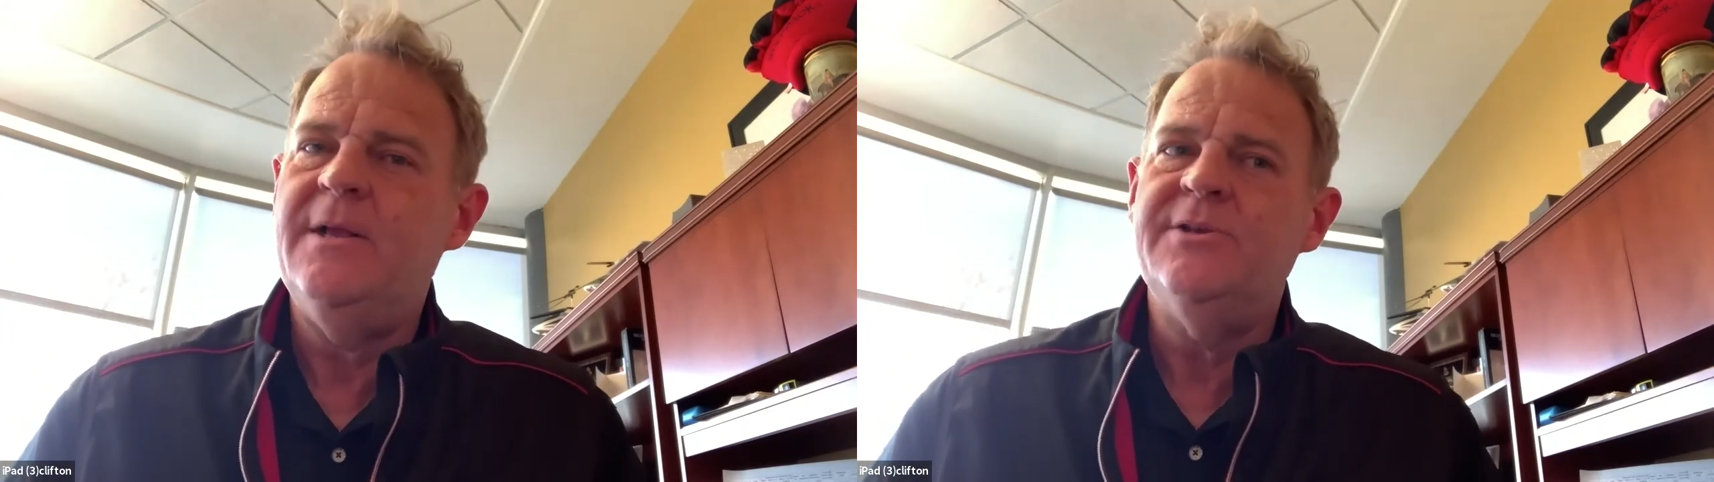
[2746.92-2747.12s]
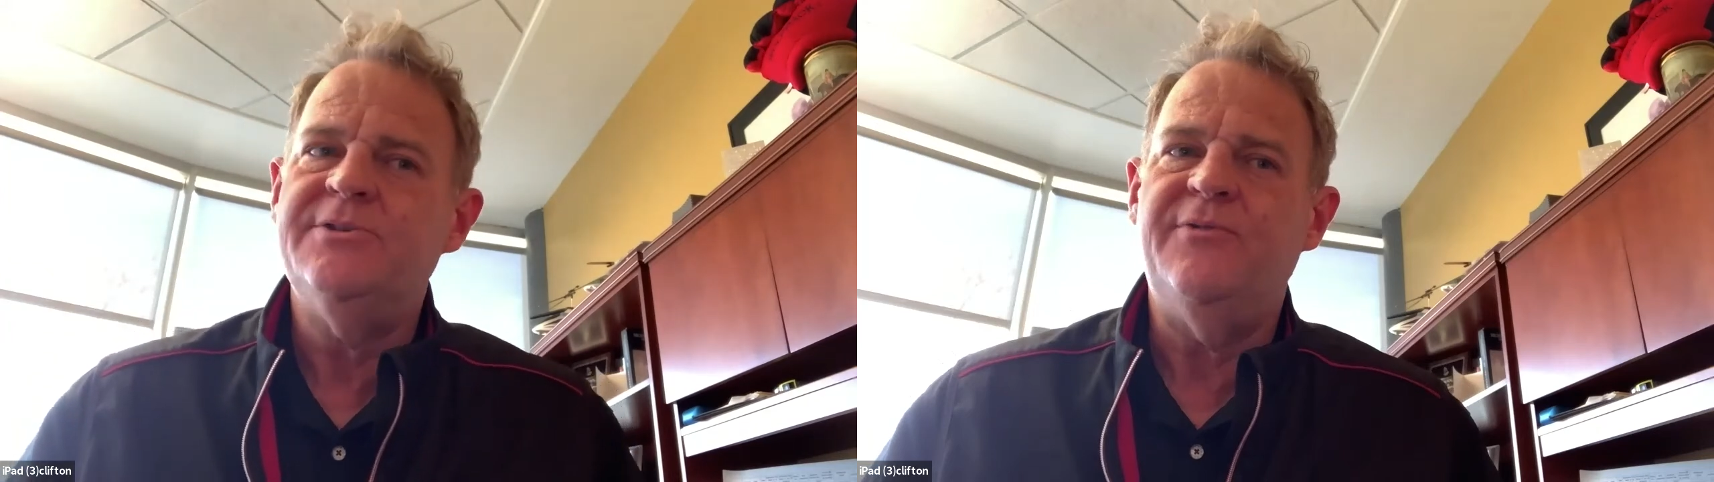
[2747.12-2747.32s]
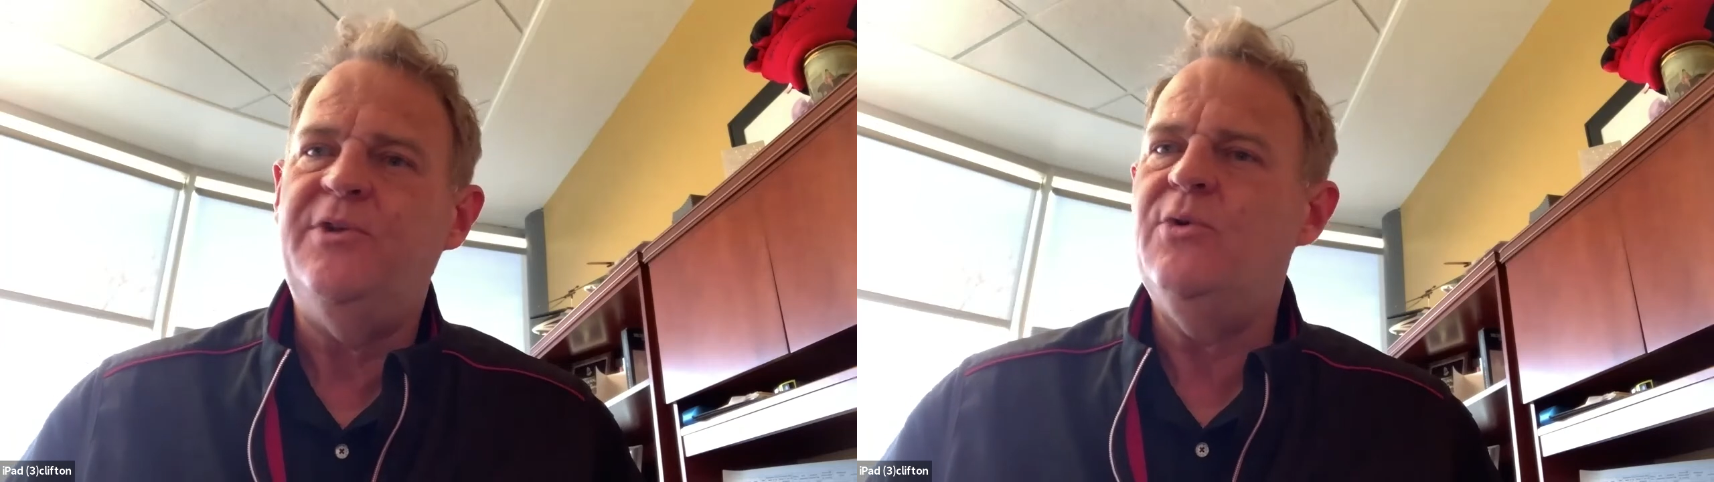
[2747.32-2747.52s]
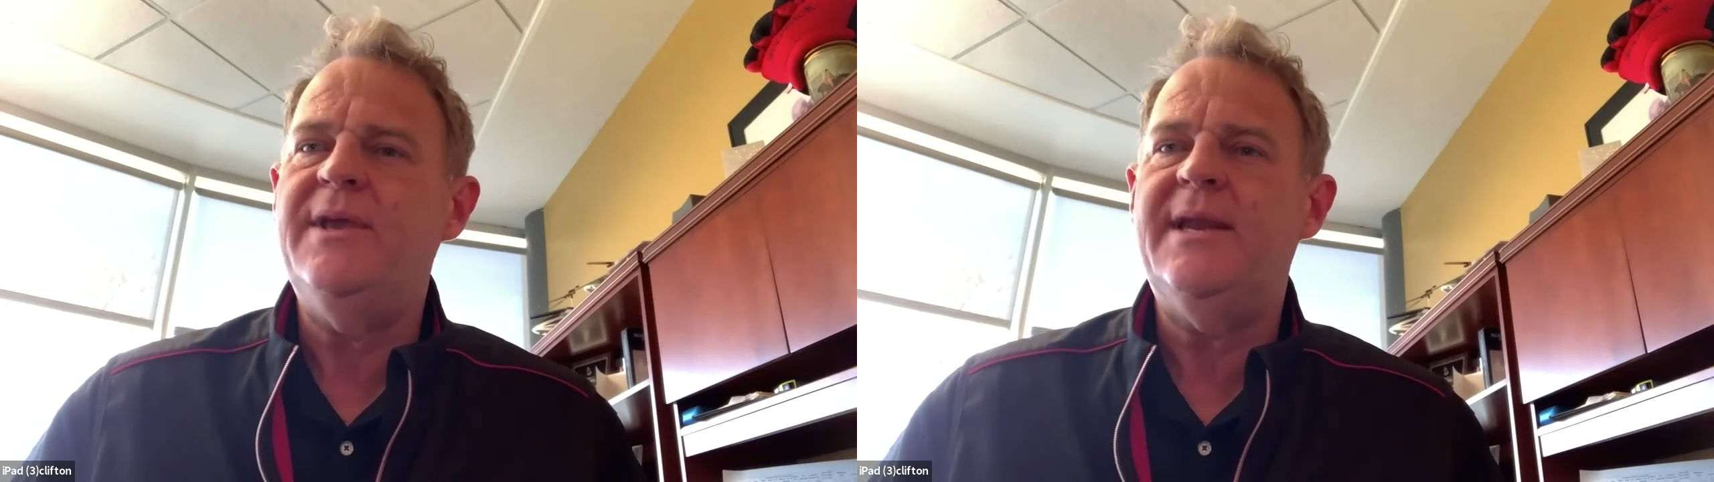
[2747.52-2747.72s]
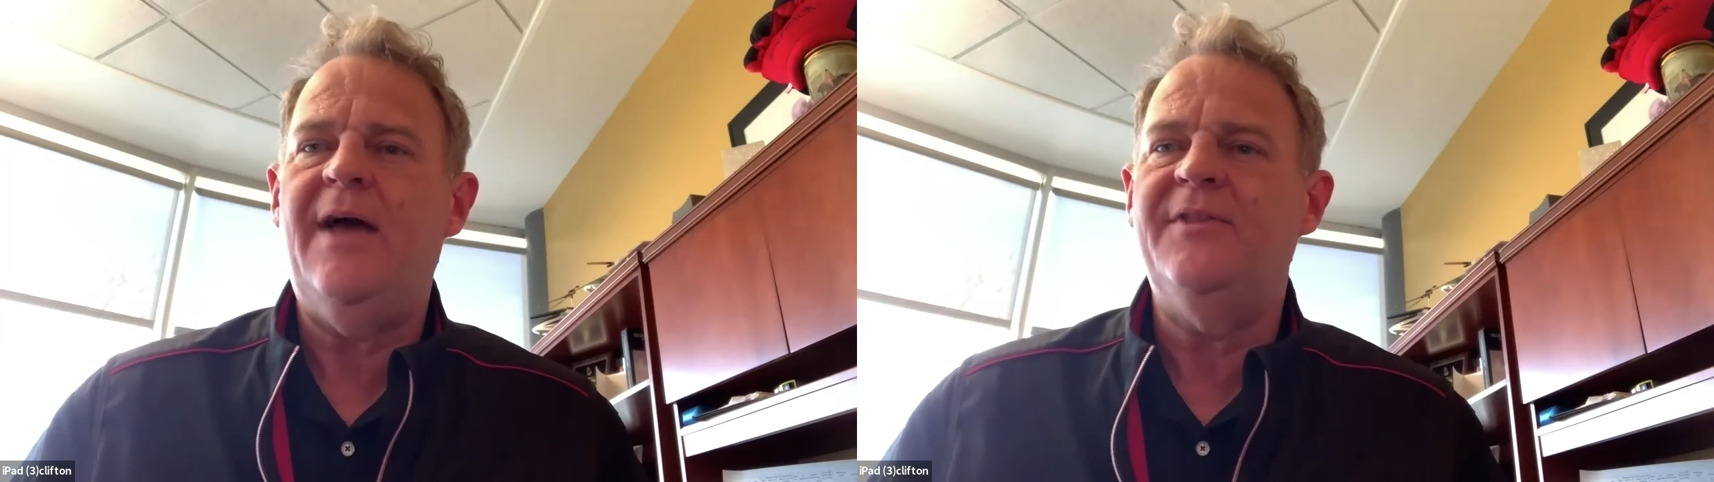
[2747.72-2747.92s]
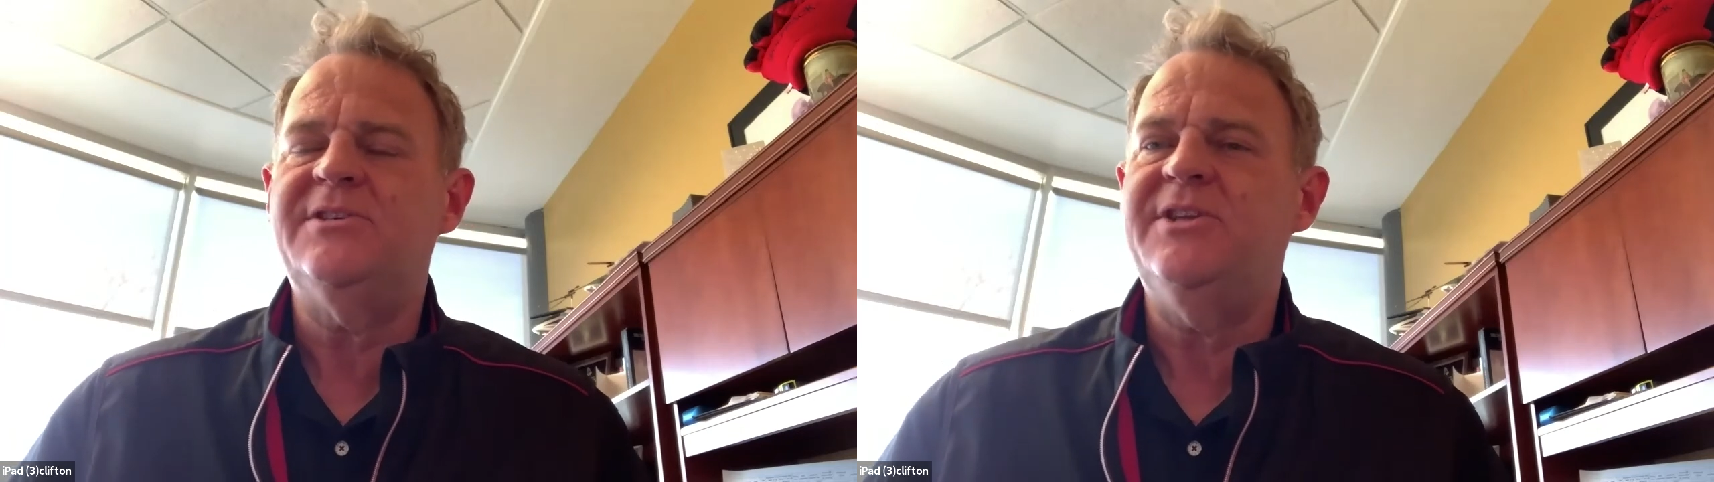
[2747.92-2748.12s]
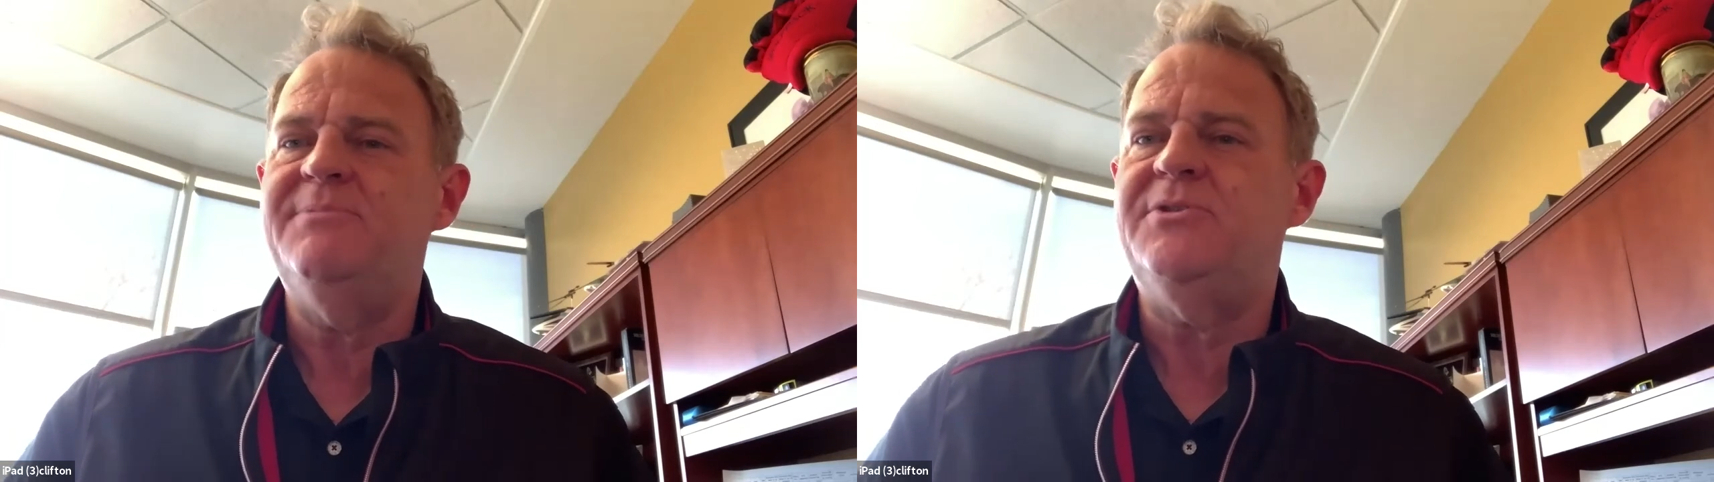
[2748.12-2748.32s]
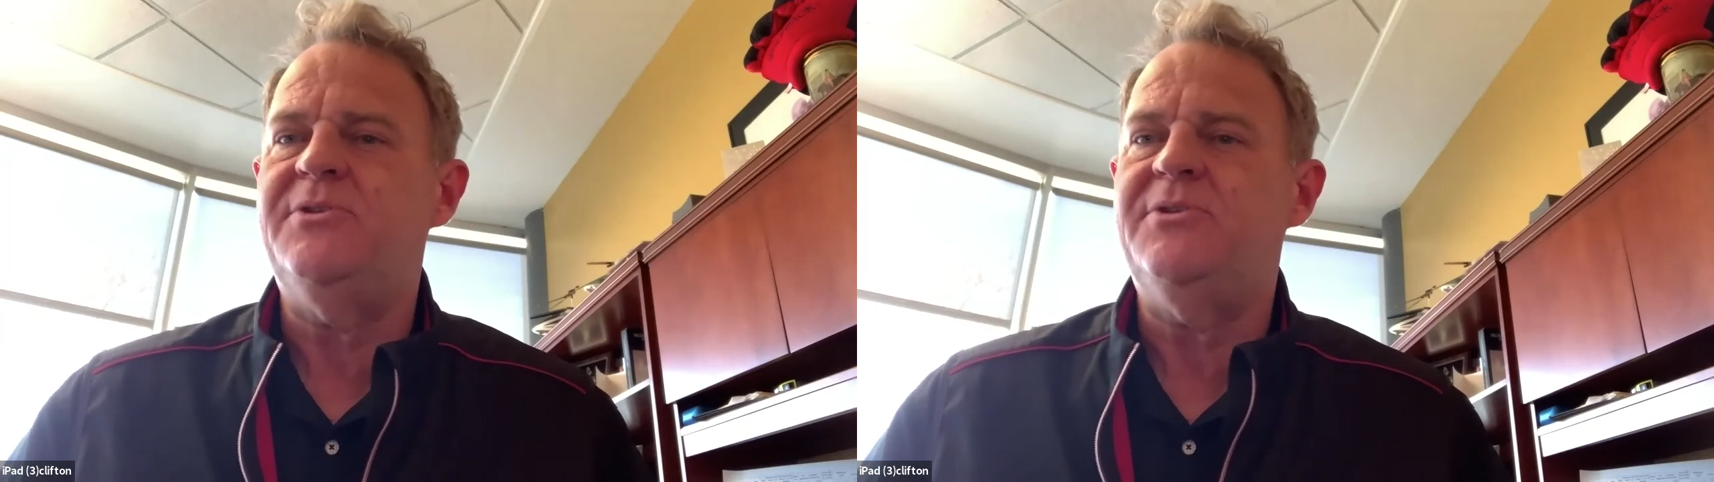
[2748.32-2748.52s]
So if you don't get out in the
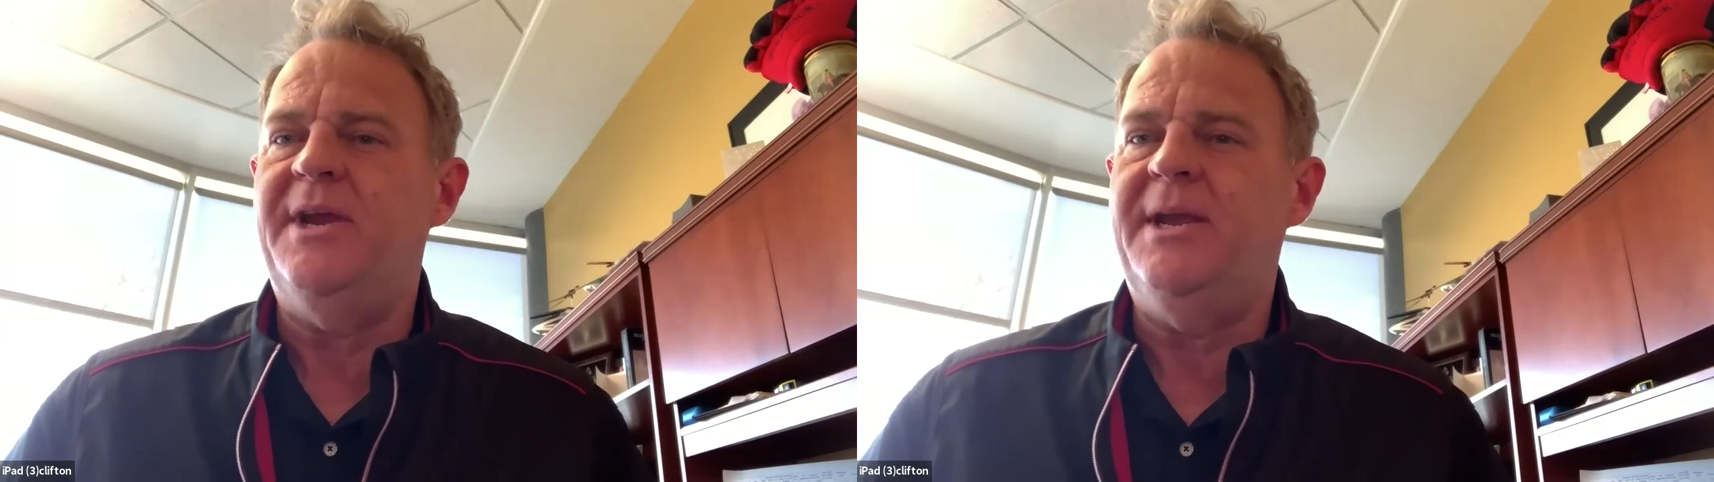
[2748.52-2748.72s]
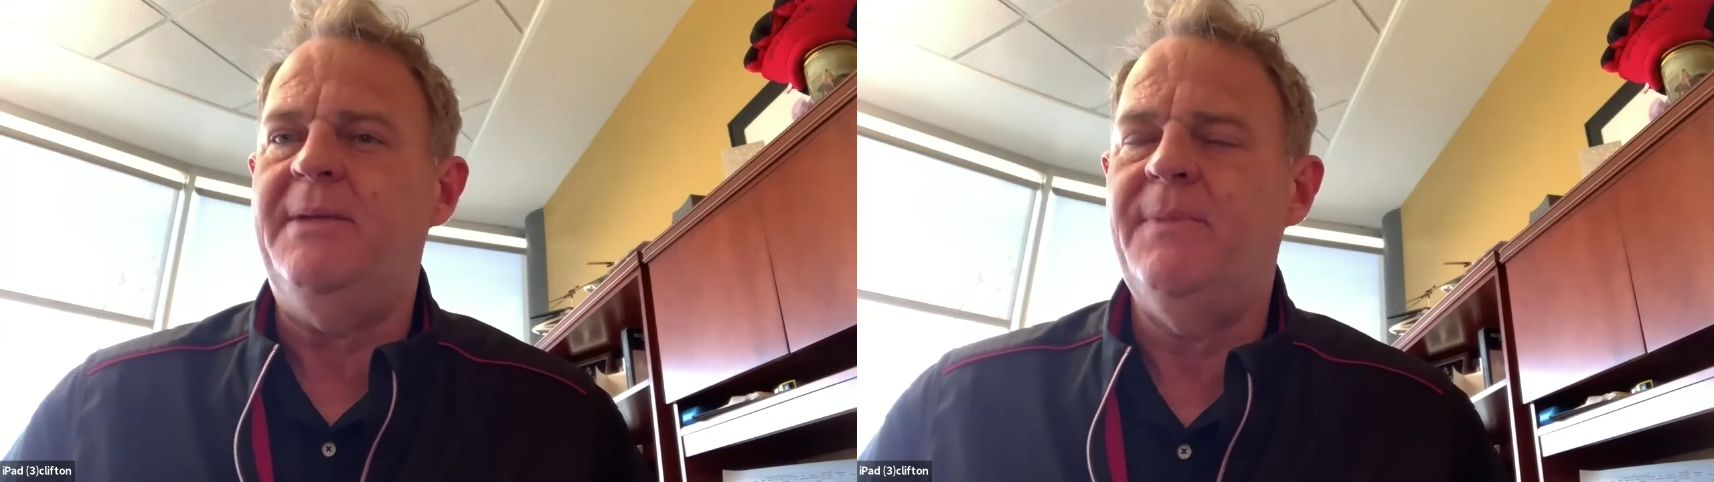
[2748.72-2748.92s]
slipstream,